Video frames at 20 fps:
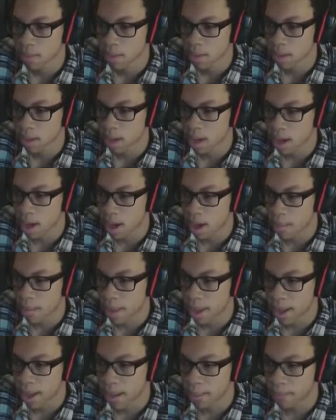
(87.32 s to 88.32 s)
Oh,
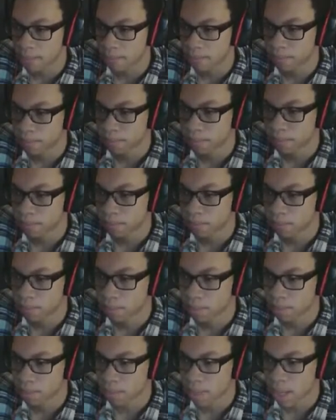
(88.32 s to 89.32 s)
man.
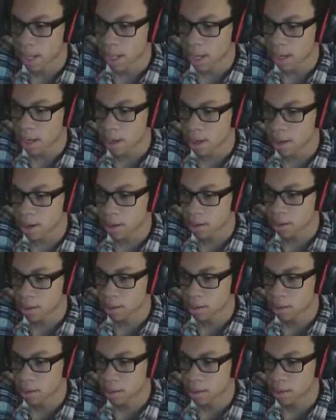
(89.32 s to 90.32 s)
Hello?
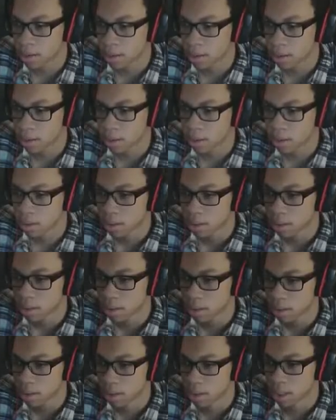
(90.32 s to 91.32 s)

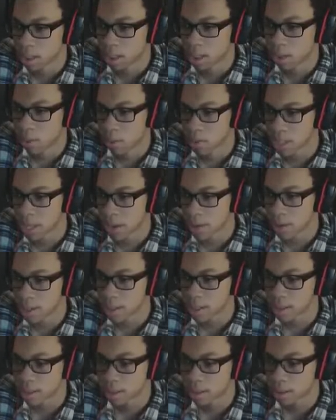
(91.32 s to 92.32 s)
What was that
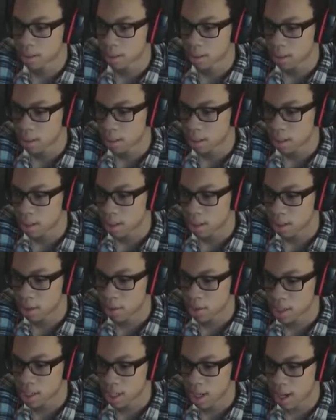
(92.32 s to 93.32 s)
noise? The
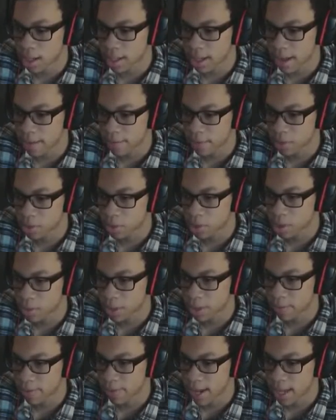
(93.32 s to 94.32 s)
door is locked. I have no choice
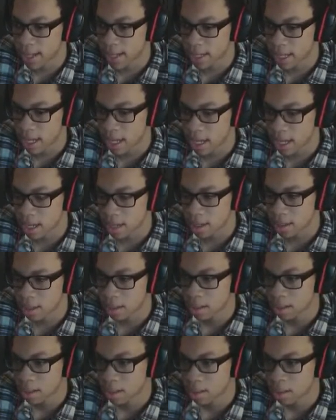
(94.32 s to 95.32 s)
but to find the key.
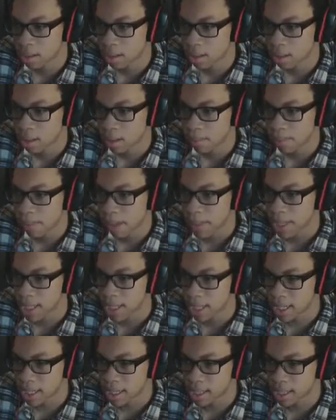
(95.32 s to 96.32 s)
Maybe it's
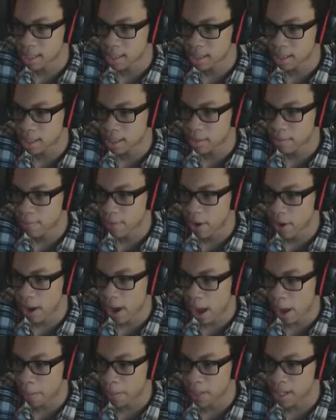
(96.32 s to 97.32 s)
in this very
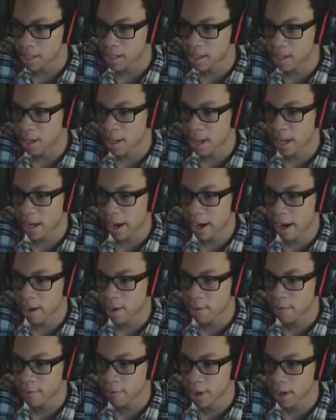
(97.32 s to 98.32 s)
ominous looking hut
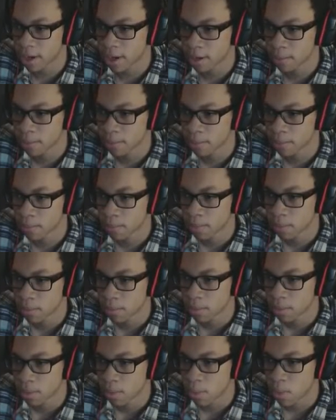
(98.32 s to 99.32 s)
over here?
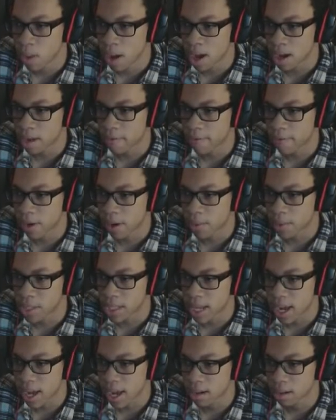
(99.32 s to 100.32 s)
What the frick was
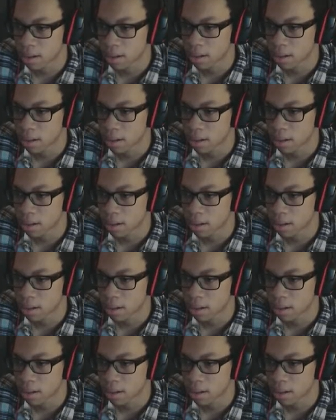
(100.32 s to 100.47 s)
that?